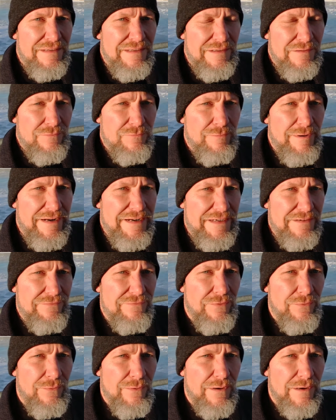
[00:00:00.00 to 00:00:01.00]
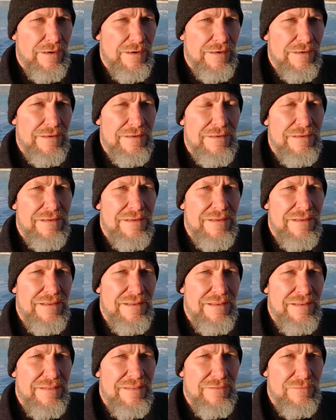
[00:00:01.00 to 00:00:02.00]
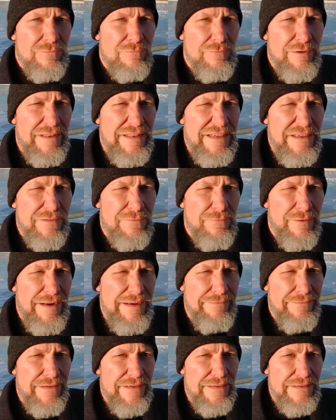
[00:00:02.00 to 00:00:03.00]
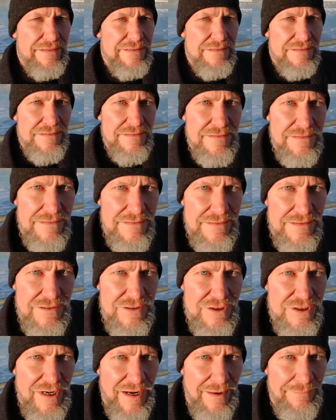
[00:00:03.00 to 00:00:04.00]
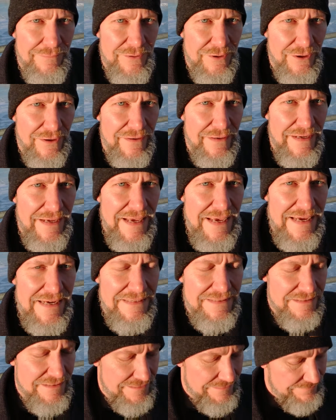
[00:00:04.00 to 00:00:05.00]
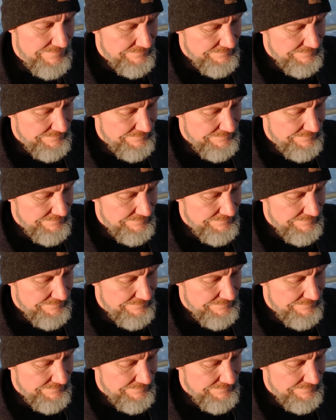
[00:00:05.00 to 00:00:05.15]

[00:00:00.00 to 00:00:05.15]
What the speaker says: get ready for the Rhylian Raven, Chapter 8.